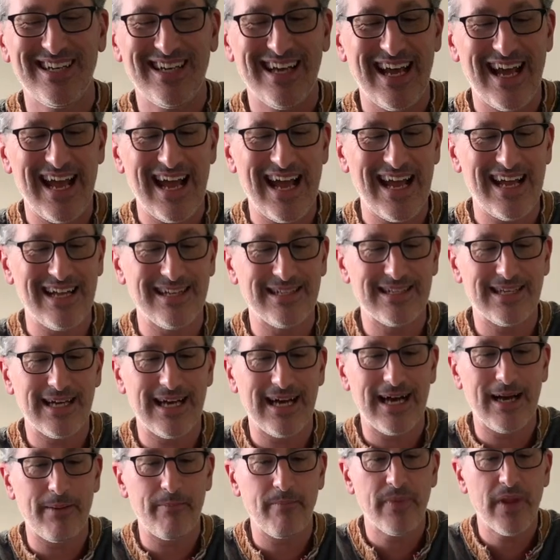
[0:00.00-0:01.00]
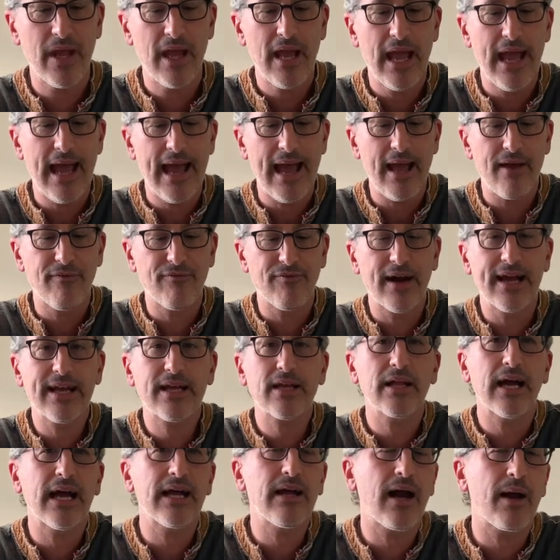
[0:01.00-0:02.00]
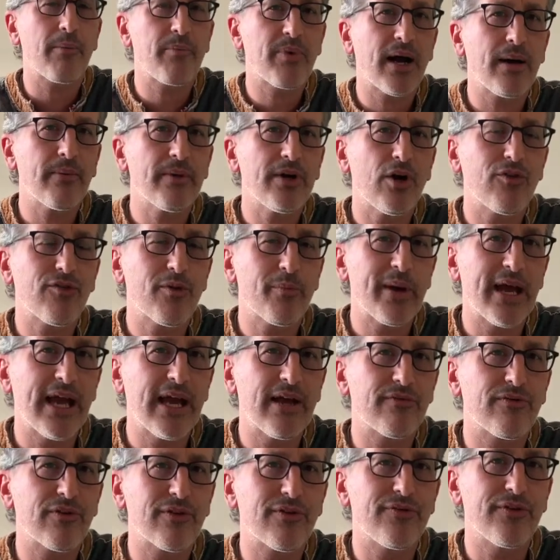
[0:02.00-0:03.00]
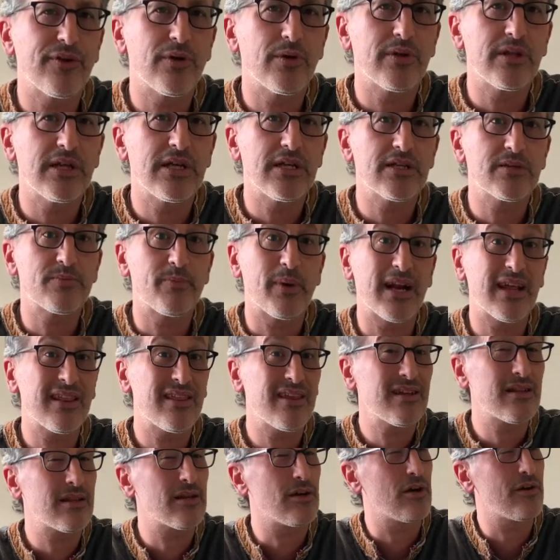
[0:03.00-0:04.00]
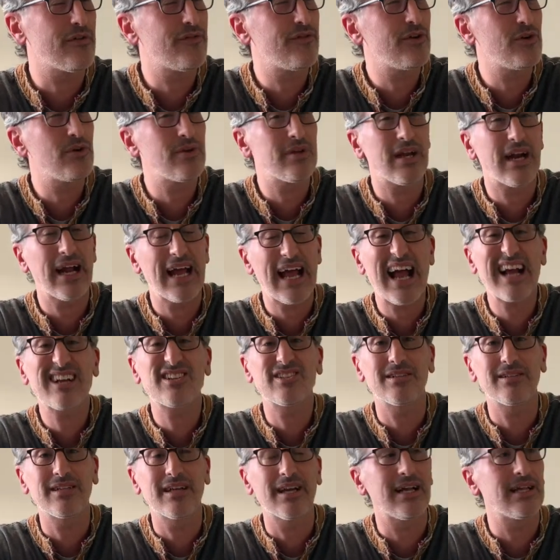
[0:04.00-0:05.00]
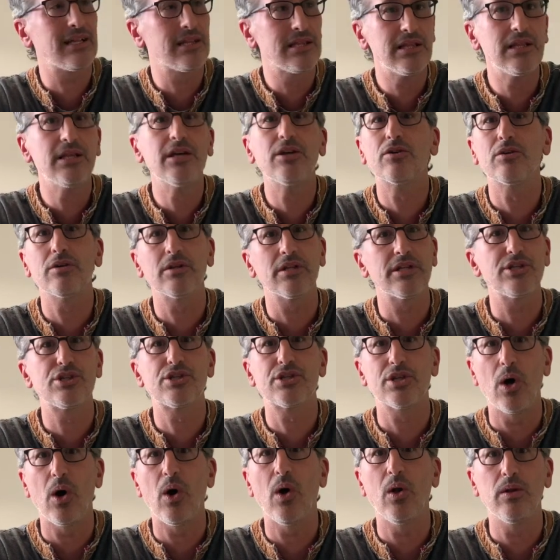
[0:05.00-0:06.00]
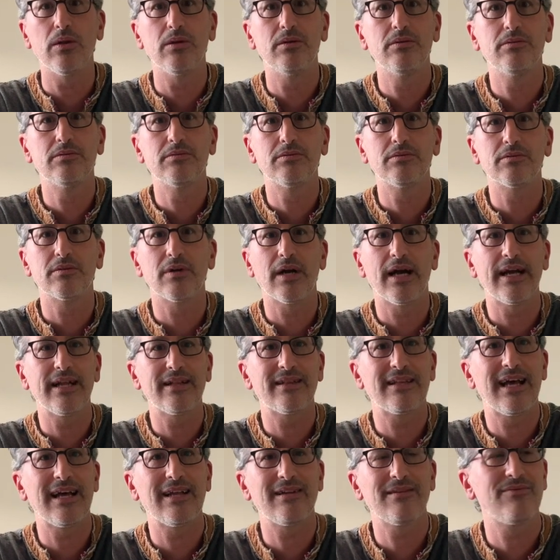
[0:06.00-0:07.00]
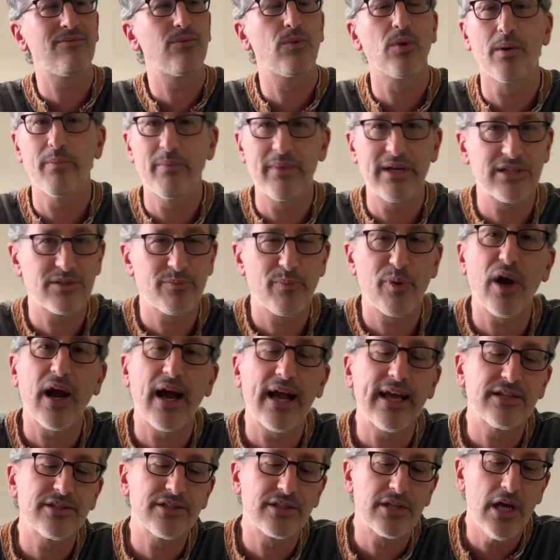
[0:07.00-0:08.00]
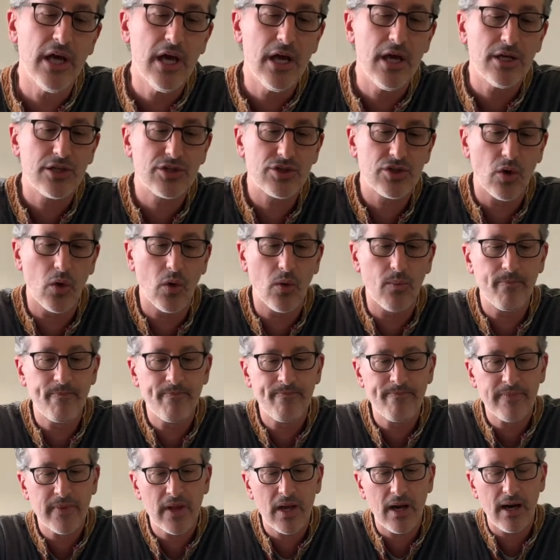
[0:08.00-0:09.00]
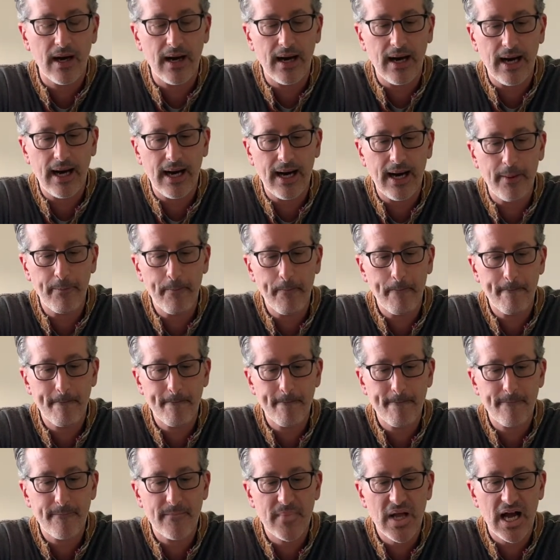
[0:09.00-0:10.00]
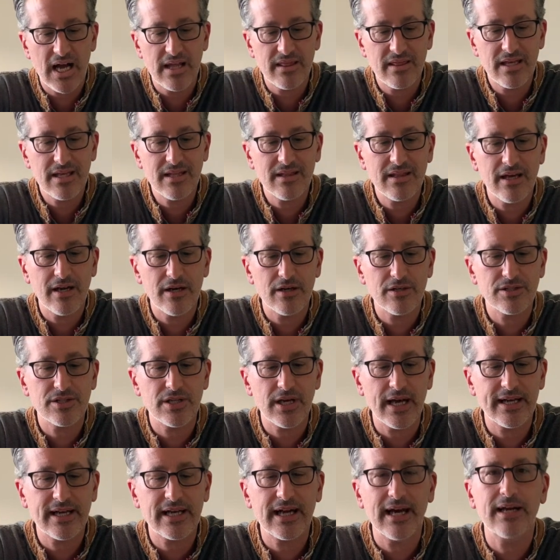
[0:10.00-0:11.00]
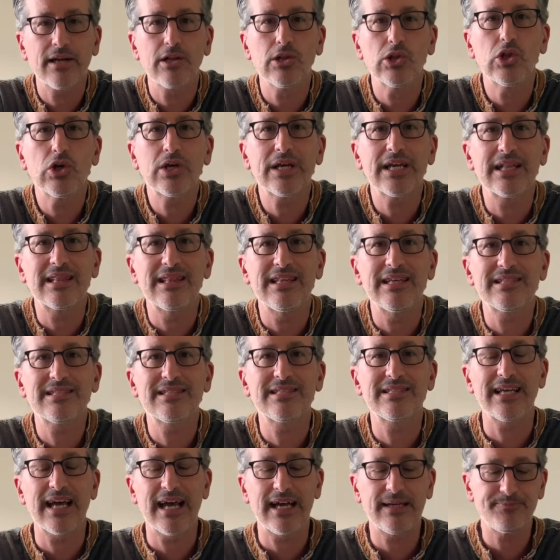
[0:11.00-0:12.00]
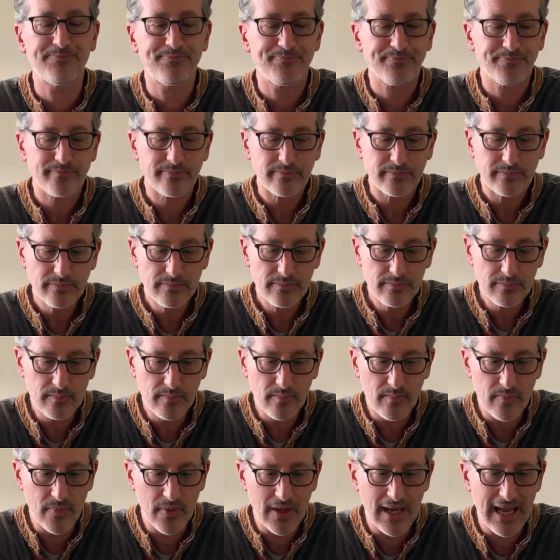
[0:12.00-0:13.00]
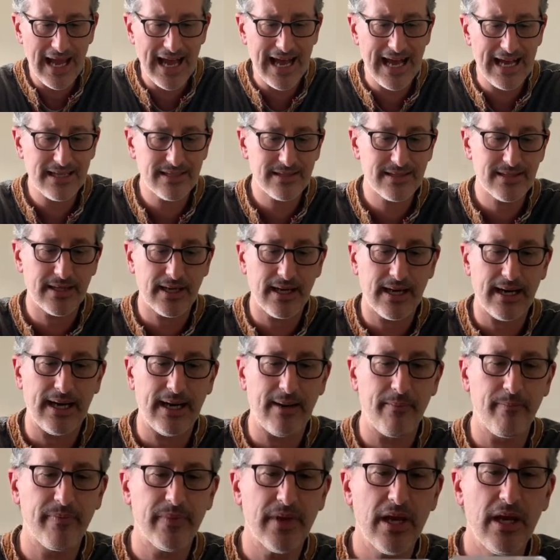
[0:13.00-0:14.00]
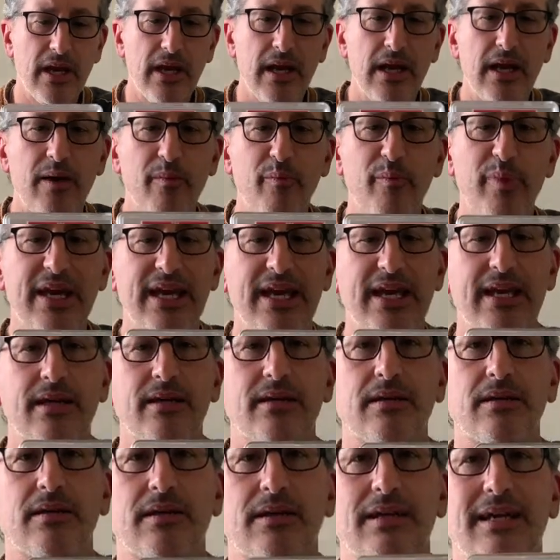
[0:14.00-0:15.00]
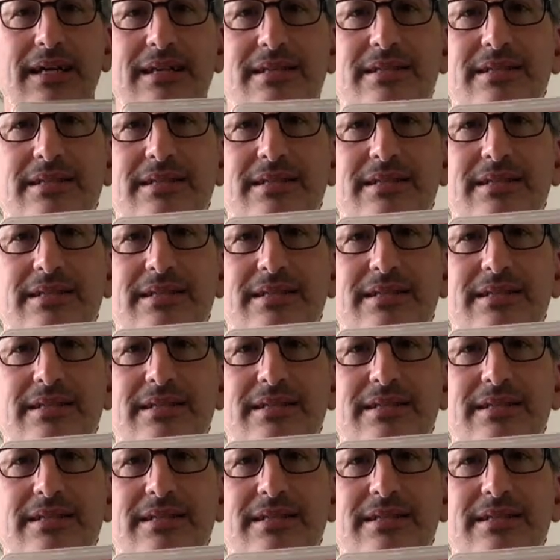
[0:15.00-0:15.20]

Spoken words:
And frankly, I probably overpaid for a few of these, but I think there are a few that I literally stole, right? That were mispriced. So I think I kind of look at this set as being kind of